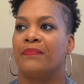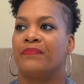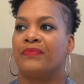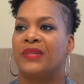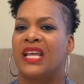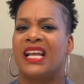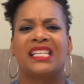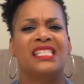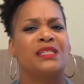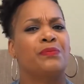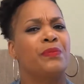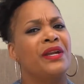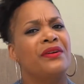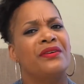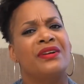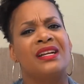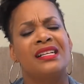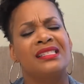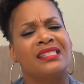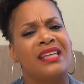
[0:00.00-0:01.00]

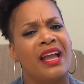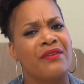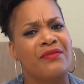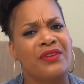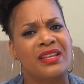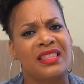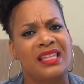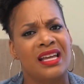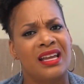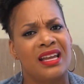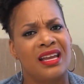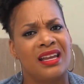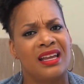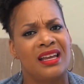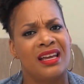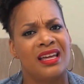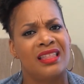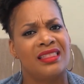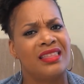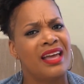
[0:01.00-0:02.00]
experience
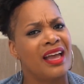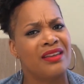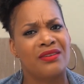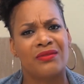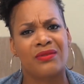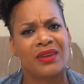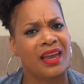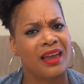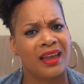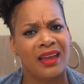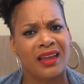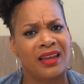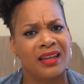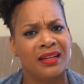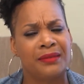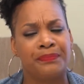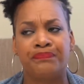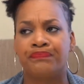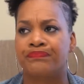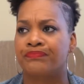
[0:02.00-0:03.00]
everything that you
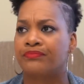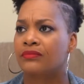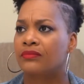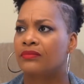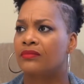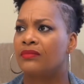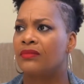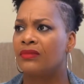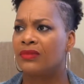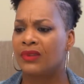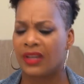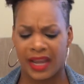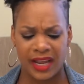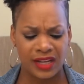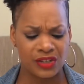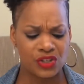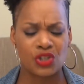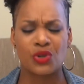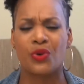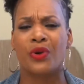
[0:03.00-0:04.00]
can,
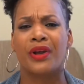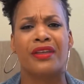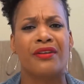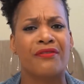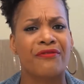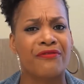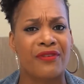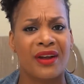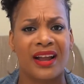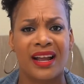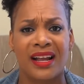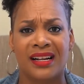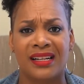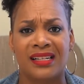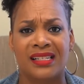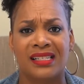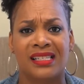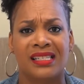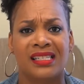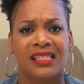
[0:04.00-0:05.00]
enjoy your
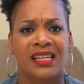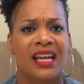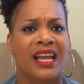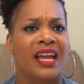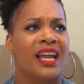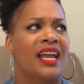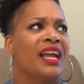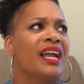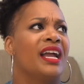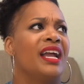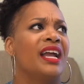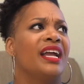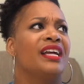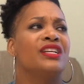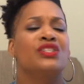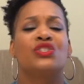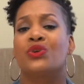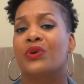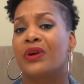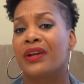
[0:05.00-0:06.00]
friends,
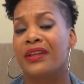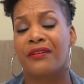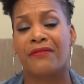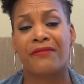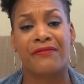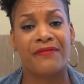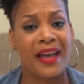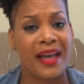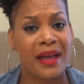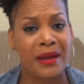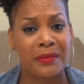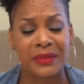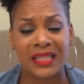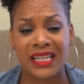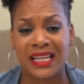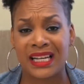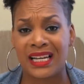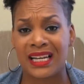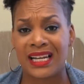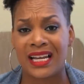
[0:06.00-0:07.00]
enjoy your
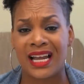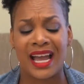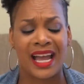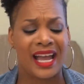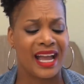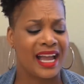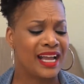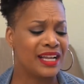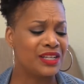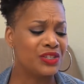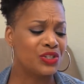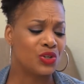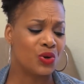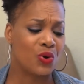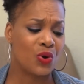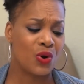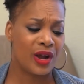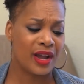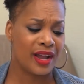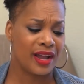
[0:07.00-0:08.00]
family,
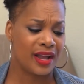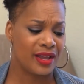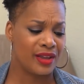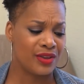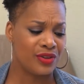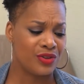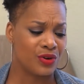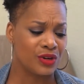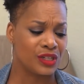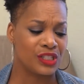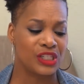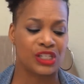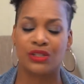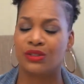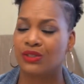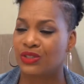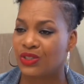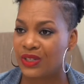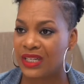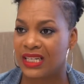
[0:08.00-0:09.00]
enjoy your
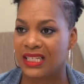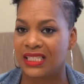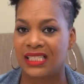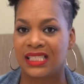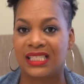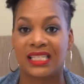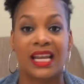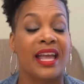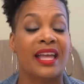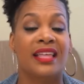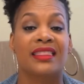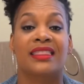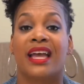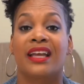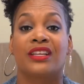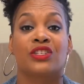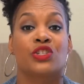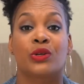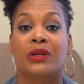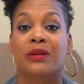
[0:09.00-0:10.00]
children, take
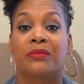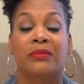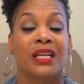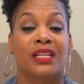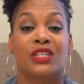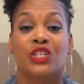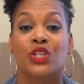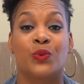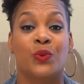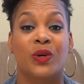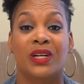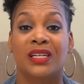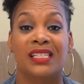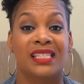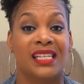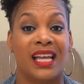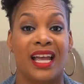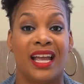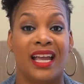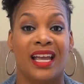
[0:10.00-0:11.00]
that trip that you want to
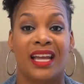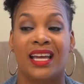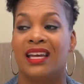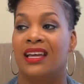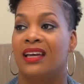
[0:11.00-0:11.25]
take,